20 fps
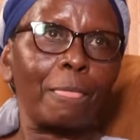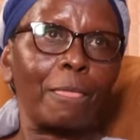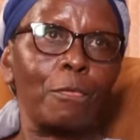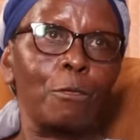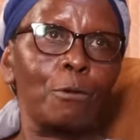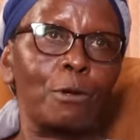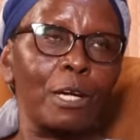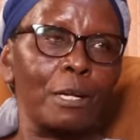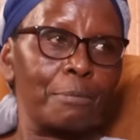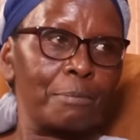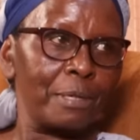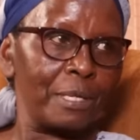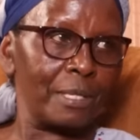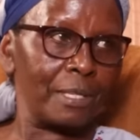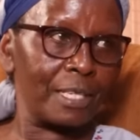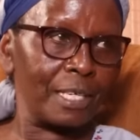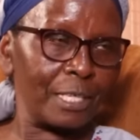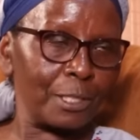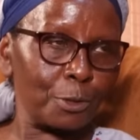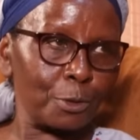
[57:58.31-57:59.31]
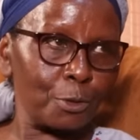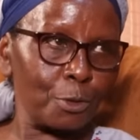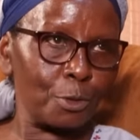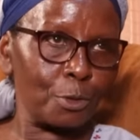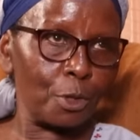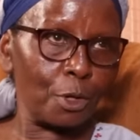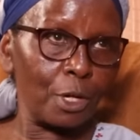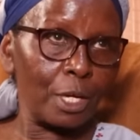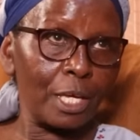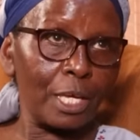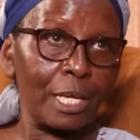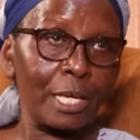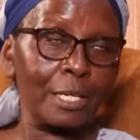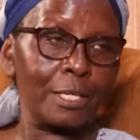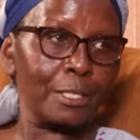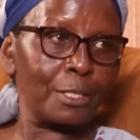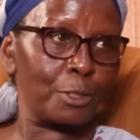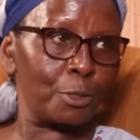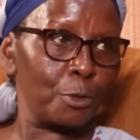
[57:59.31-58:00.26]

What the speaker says: You can be in this rural and